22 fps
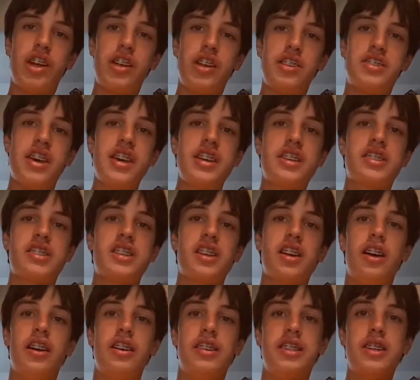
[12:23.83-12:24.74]
It seems
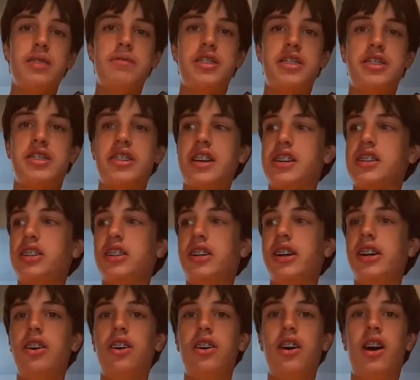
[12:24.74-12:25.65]
to take a
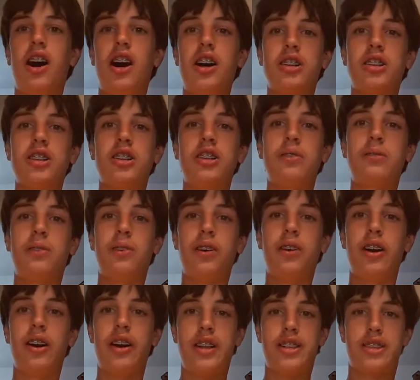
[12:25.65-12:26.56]
little longer
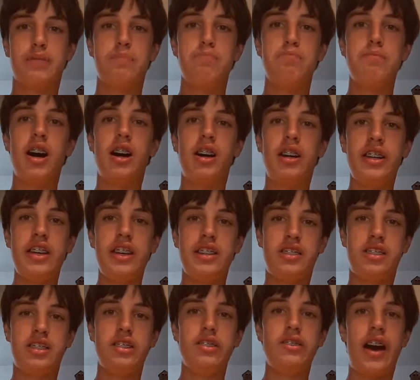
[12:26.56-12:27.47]
for its
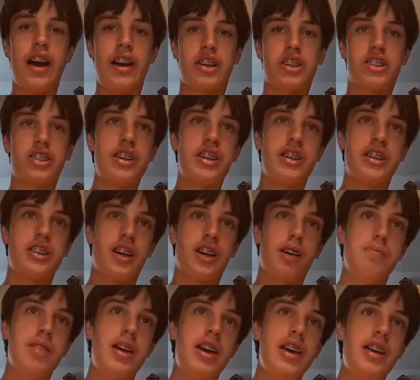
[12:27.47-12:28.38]
melody to actually
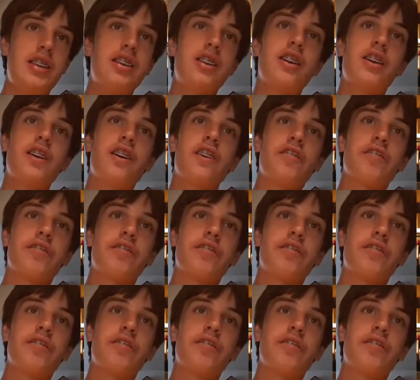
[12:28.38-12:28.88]
come in.